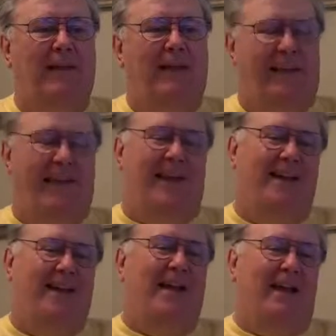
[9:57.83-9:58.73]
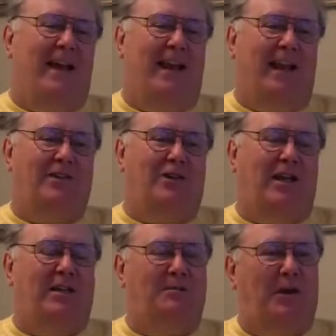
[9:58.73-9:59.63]
Yeah. At least she
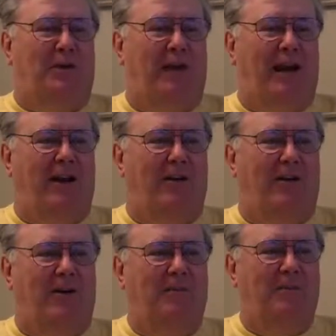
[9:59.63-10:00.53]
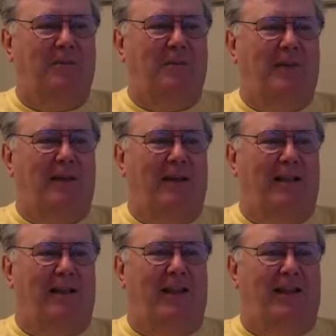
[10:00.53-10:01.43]
gives me a credit card.
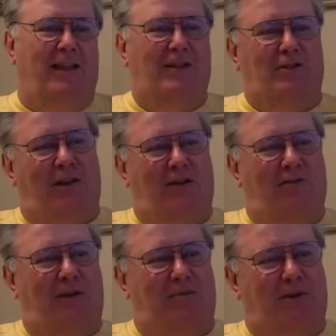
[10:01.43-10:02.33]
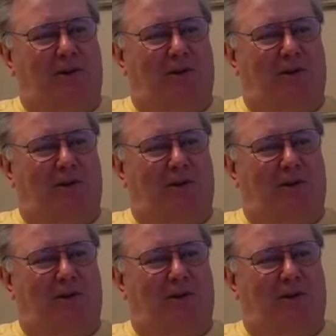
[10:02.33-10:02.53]
then she'll leave it up to the